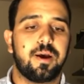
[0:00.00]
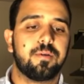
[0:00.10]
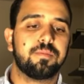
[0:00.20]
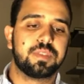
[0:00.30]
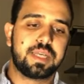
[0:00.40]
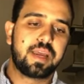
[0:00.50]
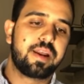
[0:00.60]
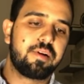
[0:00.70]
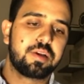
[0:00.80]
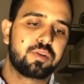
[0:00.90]
Second
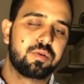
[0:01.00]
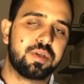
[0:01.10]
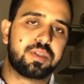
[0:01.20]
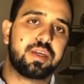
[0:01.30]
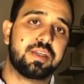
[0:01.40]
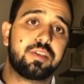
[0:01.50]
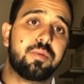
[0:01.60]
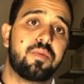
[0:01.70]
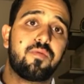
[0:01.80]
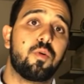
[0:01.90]
characteristic is they're
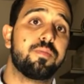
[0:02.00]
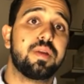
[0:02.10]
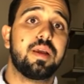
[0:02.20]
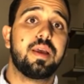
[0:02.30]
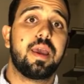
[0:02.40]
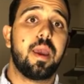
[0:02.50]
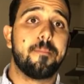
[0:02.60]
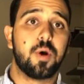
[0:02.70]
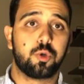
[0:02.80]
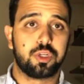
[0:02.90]
performed
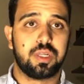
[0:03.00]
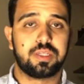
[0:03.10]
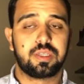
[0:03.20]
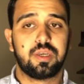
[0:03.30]
emotionless.